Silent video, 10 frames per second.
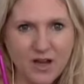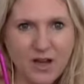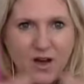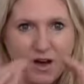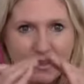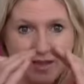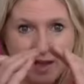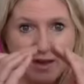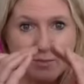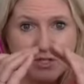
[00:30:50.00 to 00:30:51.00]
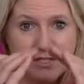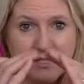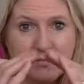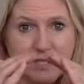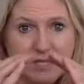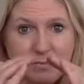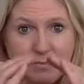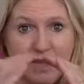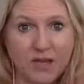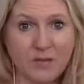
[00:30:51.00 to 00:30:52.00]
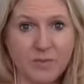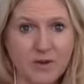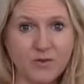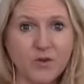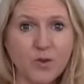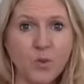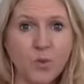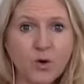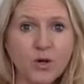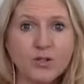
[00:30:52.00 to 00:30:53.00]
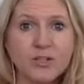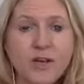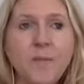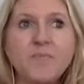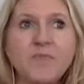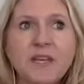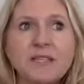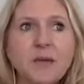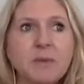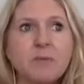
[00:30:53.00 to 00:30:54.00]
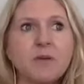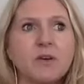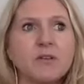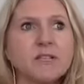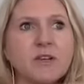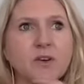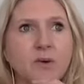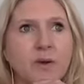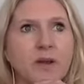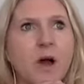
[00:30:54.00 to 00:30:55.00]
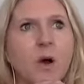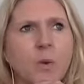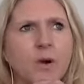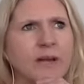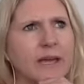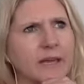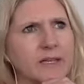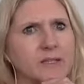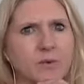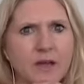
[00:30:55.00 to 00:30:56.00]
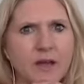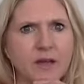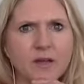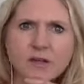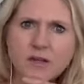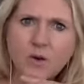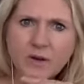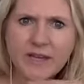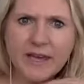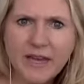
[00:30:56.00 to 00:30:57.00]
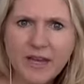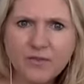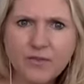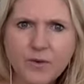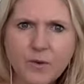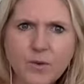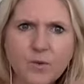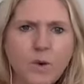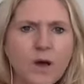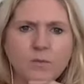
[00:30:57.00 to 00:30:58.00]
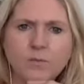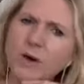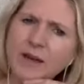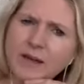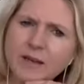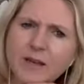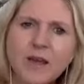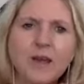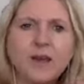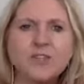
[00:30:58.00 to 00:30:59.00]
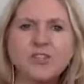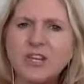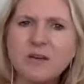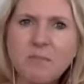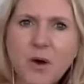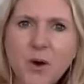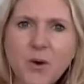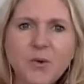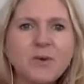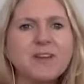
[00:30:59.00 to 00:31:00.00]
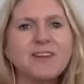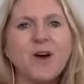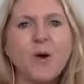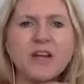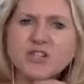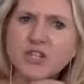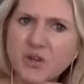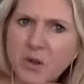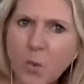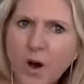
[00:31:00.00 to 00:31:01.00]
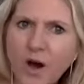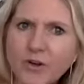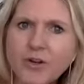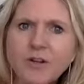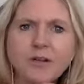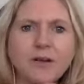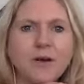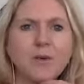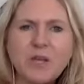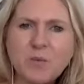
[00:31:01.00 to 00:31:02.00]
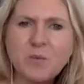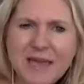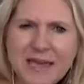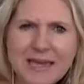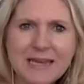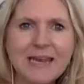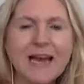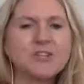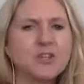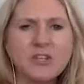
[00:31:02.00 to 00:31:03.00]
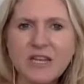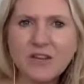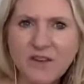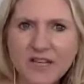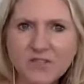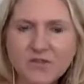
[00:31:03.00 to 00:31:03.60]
online, which is this big compared to the world, is that people are still going, oh, organic's okay. Organic food? What? What? you know, you know, I should drink water. What do you mean? I shouldn't eat fast